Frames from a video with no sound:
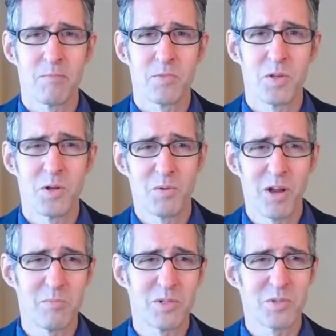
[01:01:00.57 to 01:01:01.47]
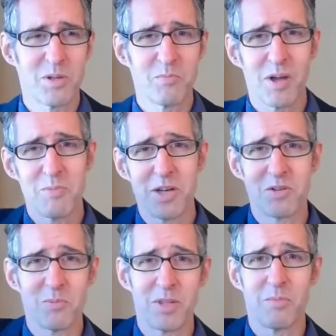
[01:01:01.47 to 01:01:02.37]
You know, right between my
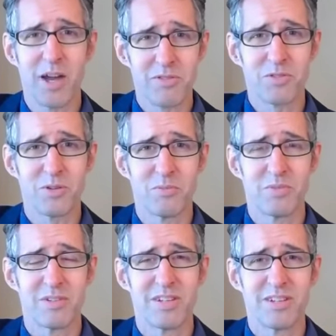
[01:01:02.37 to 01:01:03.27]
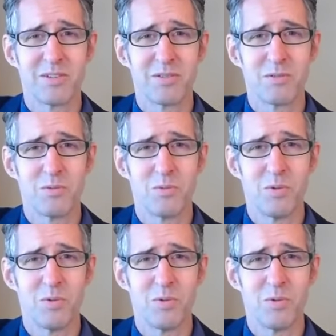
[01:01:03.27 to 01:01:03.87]
bedroom and the bathroom, where